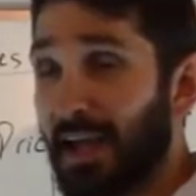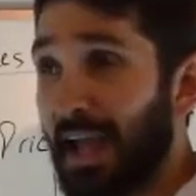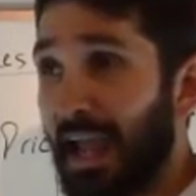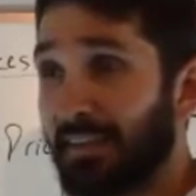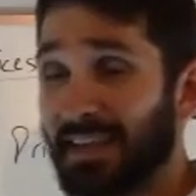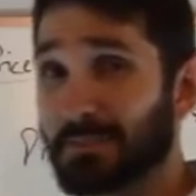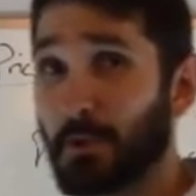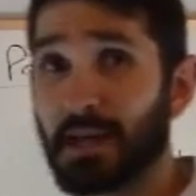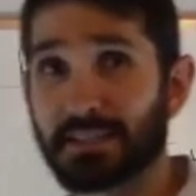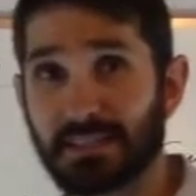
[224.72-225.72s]
And these
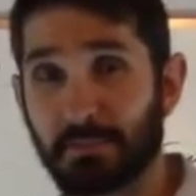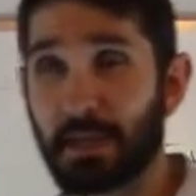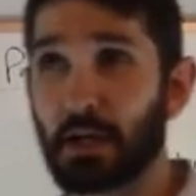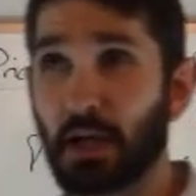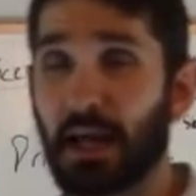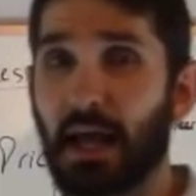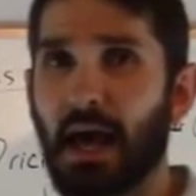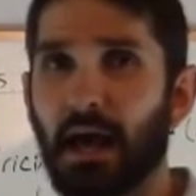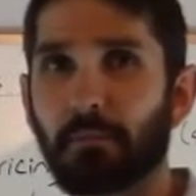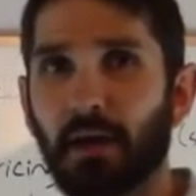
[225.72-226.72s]
prices to me are kind of
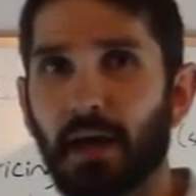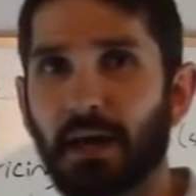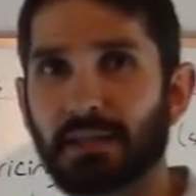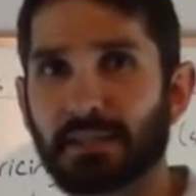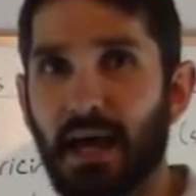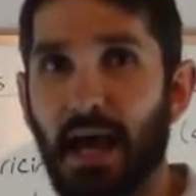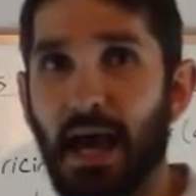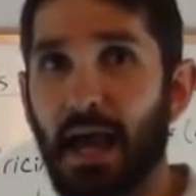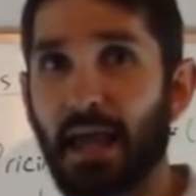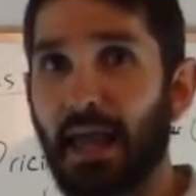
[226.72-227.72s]
high because
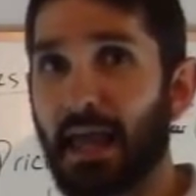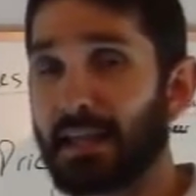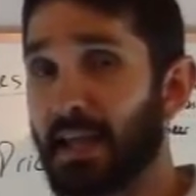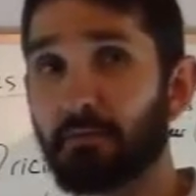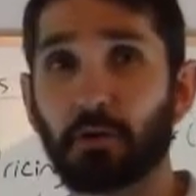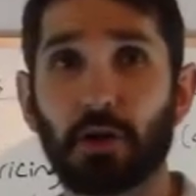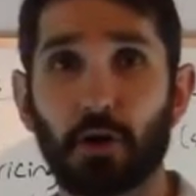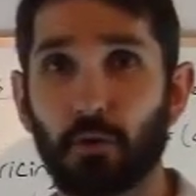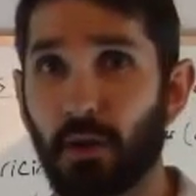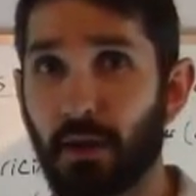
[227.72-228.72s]
I had never
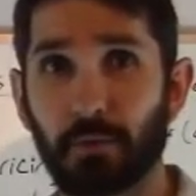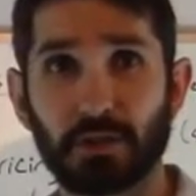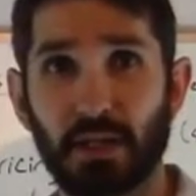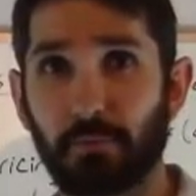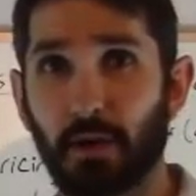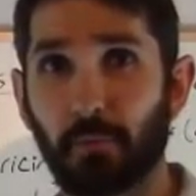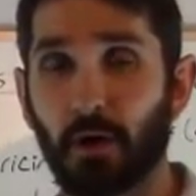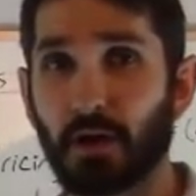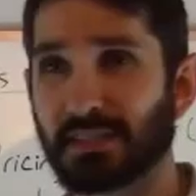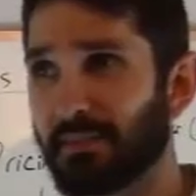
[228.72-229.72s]
known how much a heat pump
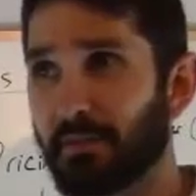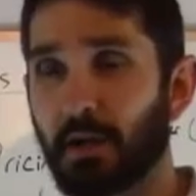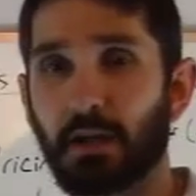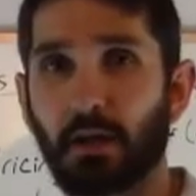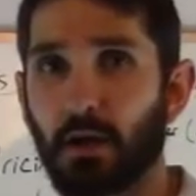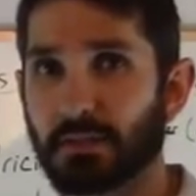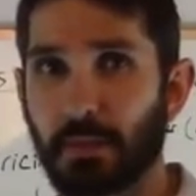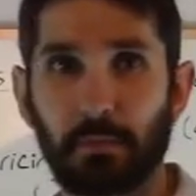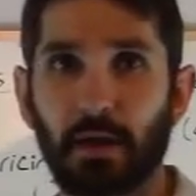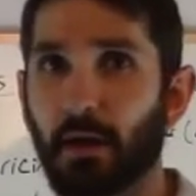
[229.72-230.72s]
costs. I figured it costs
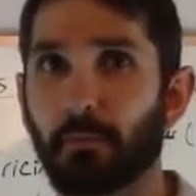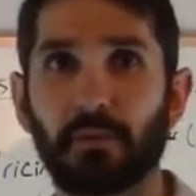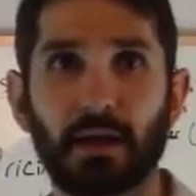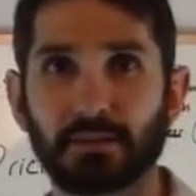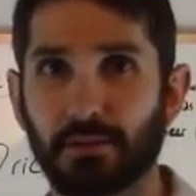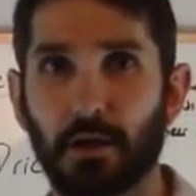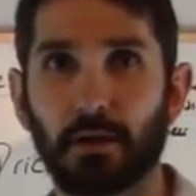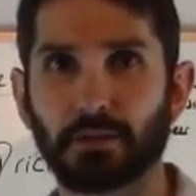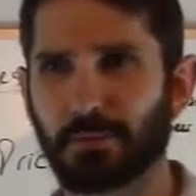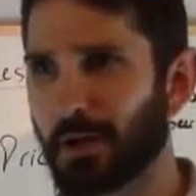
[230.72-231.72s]
maybe a couple thousand
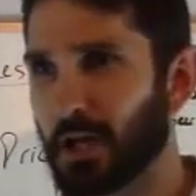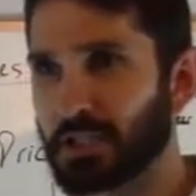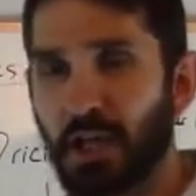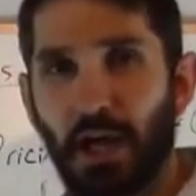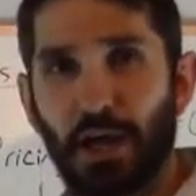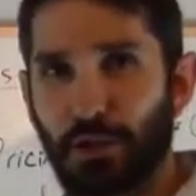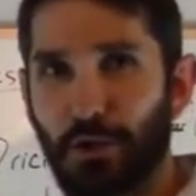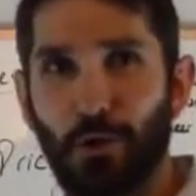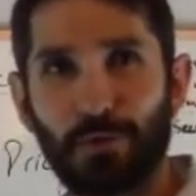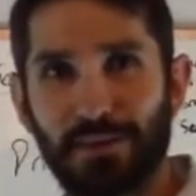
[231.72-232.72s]
dollars because you
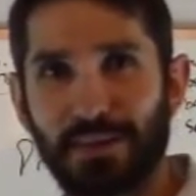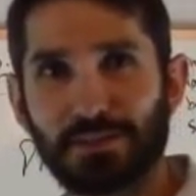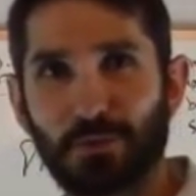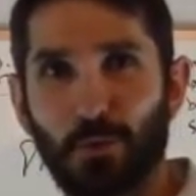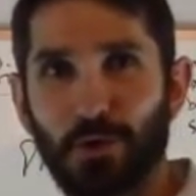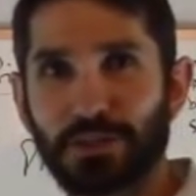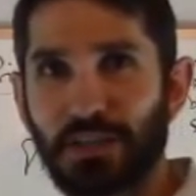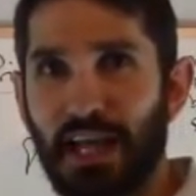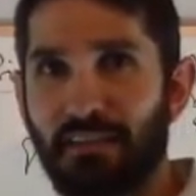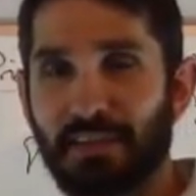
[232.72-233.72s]
go into these stores and
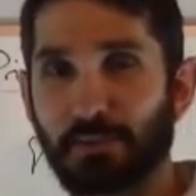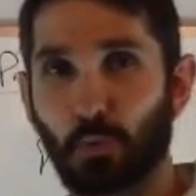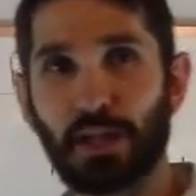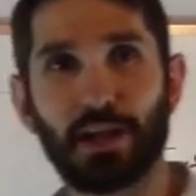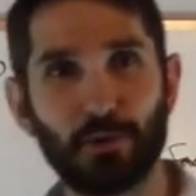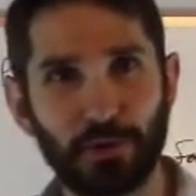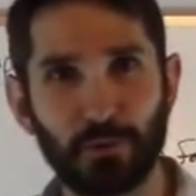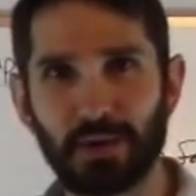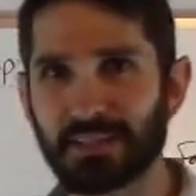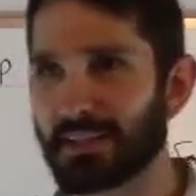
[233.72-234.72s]
you have these window
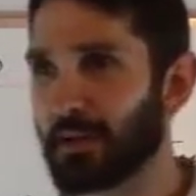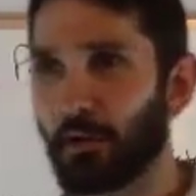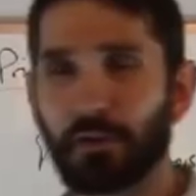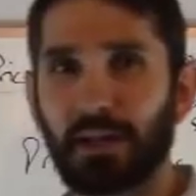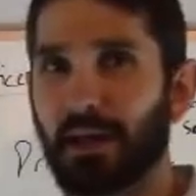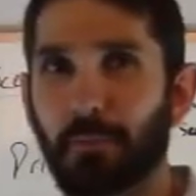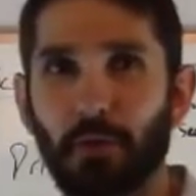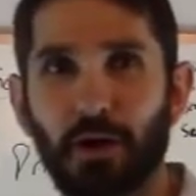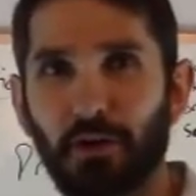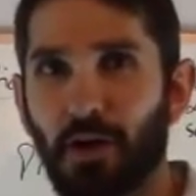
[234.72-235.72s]
units and they're only a
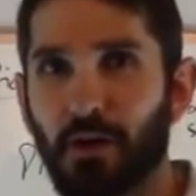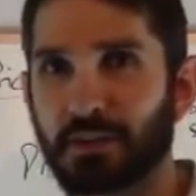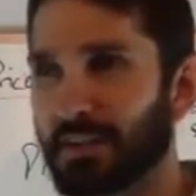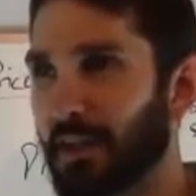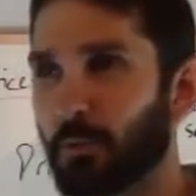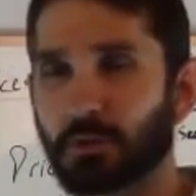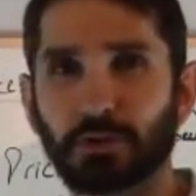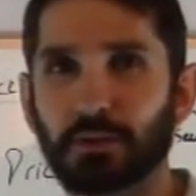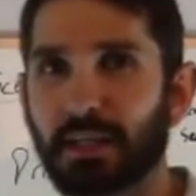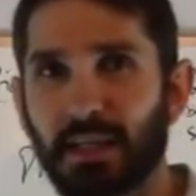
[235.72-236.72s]
couple hundred dollars. I thought, well,
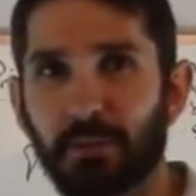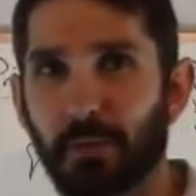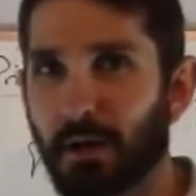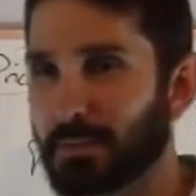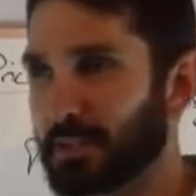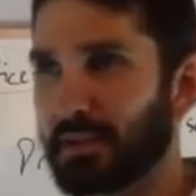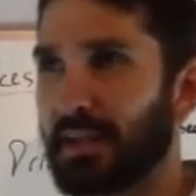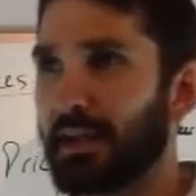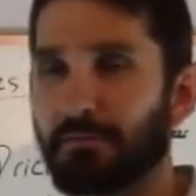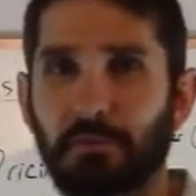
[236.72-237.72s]
surely heat pump's only
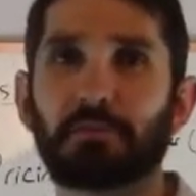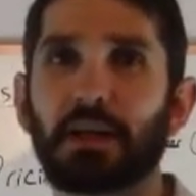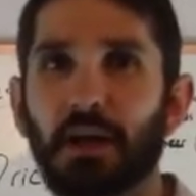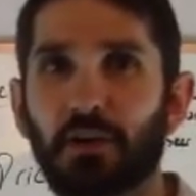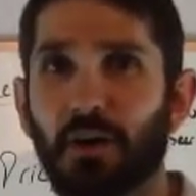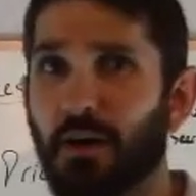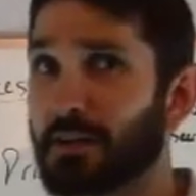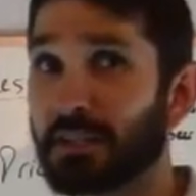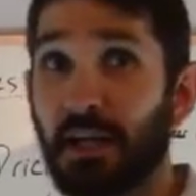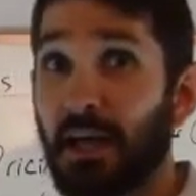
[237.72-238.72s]
like
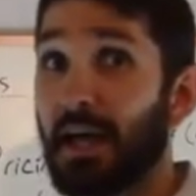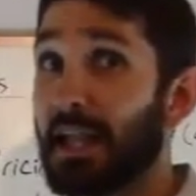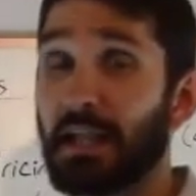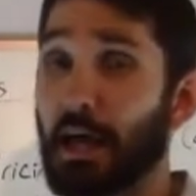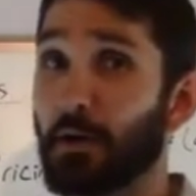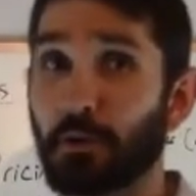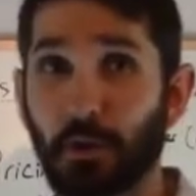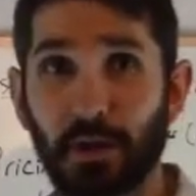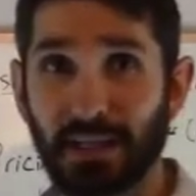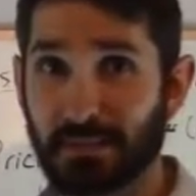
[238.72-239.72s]
$1,500. No, you
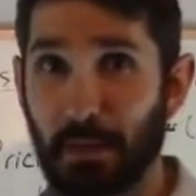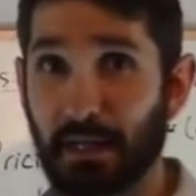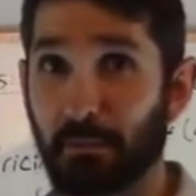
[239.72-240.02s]
can expect to